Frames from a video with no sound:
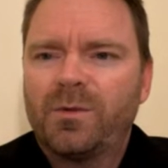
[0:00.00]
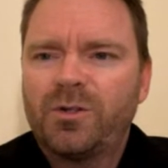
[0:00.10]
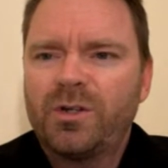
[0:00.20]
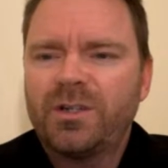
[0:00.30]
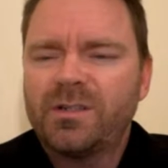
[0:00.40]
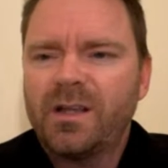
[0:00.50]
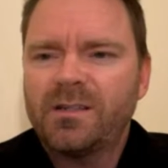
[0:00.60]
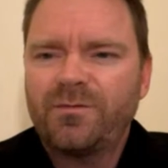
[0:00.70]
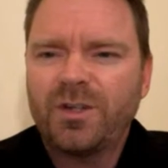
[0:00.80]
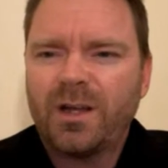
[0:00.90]
Patricia
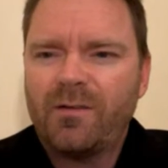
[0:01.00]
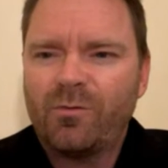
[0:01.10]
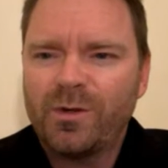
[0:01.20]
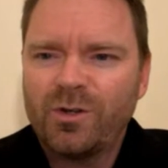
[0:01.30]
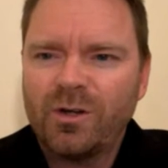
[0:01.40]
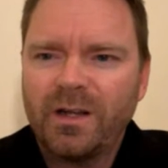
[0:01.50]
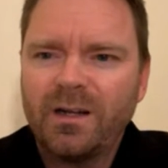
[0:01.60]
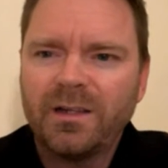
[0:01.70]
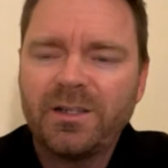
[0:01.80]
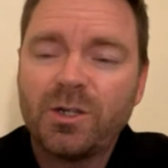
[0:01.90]
says if she could ever return to
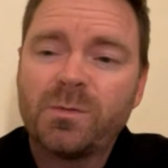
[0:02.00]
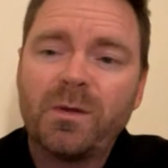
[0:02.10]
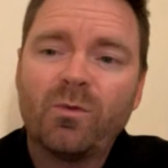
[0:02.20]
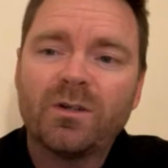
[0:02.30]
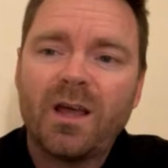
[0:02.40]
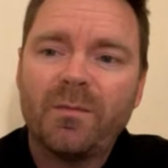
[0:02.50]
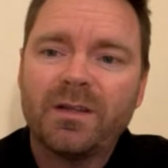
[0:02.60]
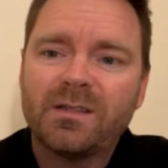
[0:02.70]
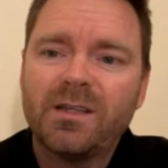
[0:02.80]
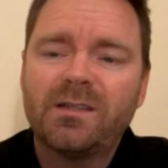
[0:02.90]
Italy, she'd spend more time
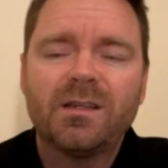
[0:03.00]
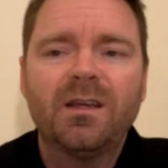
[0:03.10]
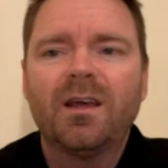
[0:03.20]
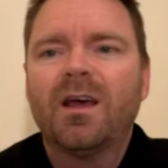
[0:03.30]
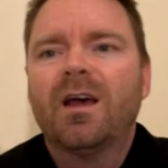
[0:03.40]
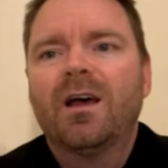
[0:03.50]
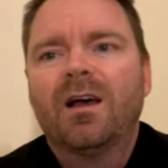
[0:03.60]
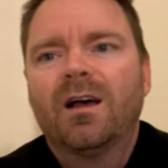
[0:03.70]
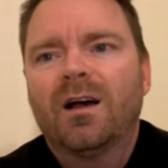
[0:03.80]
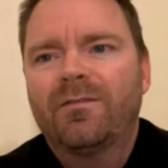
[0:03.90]
in Assisi.
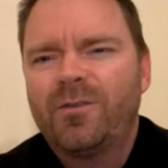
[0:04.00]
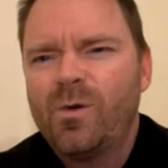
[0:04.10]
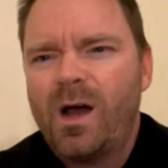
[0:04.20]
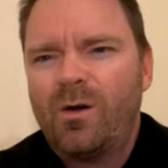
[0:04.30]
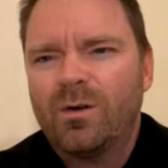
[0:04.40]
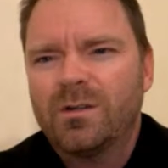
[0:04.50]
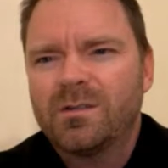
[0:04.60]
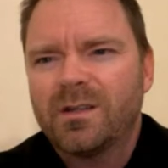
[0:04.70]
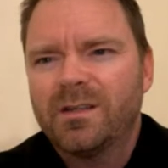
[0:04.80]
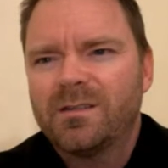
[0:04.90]
A few
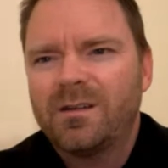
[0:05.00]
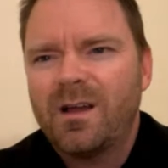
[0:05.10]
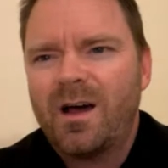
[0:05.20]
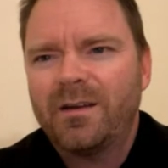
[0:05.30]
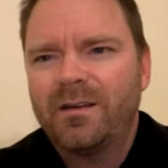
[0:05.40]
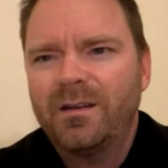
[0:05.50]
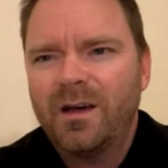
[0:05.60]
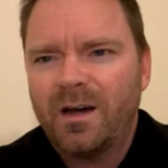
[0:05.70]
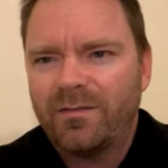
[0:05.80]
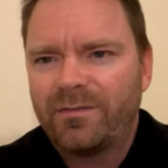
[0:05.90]
hours is not
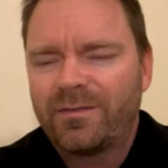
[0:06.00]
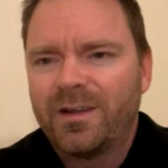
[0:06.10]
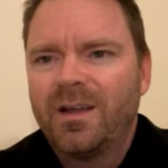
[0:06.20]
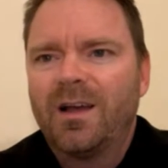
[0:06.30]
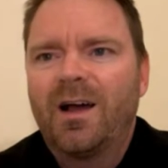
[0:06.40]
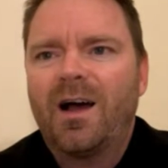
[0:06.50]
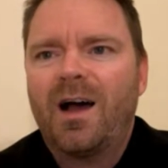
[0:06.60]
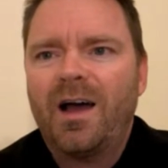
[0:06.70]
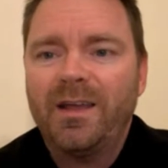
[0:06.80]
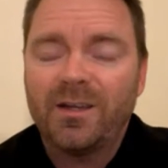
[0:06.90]
enough.
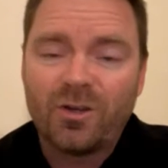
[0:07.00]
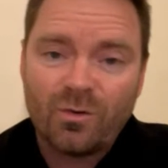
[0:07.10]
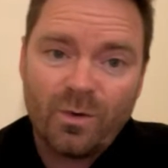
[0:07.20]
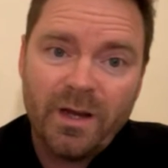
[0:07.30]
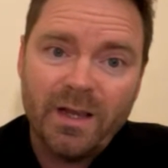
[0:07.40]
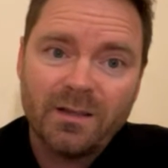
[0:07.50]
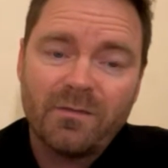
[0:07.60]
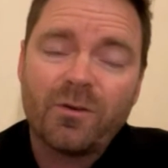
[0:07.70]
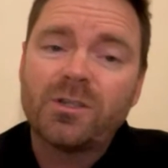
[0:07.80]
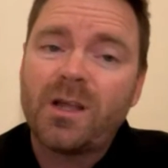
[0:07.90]
I agree.
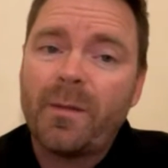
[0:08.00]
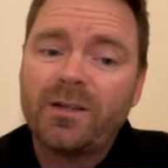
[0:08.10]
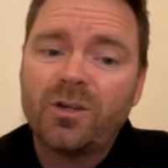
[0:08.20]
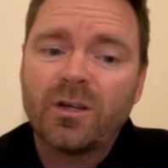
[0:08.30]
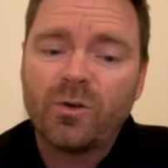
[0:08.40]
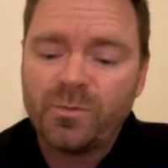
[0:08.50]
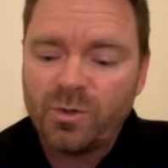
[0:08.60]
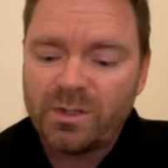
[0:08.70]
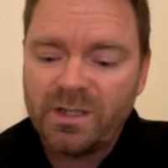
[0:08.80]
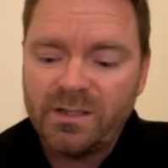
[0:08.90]
The first time I took a group
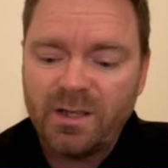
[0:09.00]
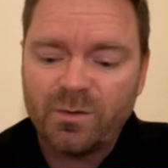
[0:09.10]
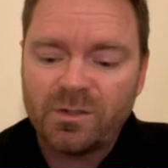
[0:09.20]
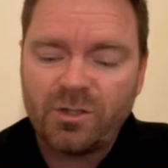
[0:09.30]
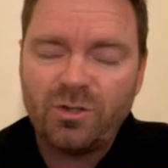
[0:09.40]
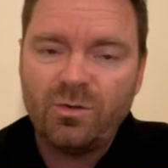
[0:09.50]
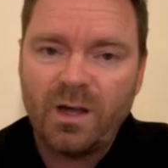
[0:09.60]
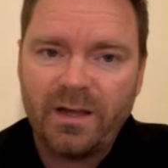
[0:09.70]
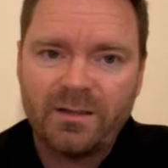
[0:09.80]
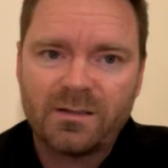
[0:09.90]
to Assisi was 2
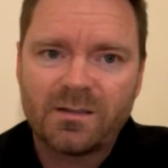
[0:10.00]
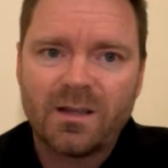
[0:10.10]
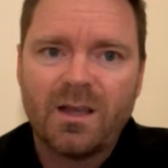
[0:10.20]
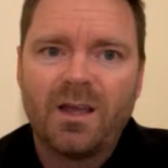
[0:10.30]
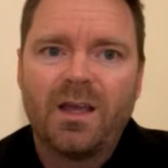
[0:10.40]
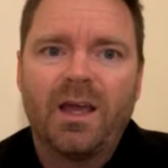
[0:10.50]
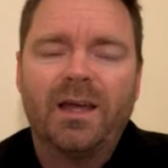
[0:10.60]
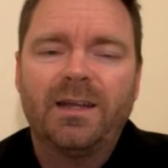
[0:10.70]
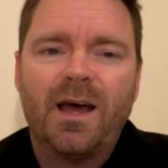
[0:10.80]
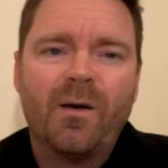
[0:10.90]
nights,
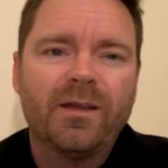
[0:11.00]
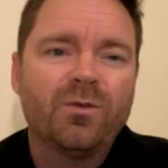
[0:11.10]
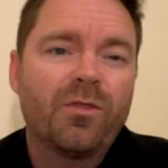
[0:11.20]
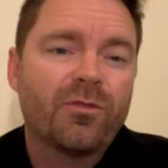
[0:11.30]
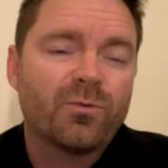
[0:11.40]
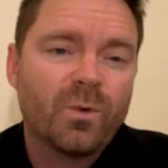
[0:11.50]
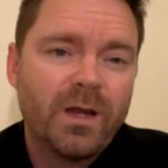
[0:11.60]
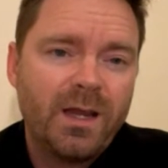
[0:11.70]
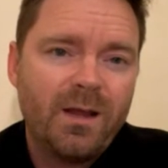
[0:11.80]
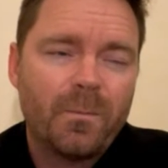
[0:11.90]
and now I do
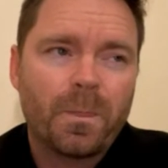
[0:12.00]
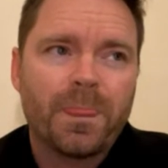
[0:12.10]
3.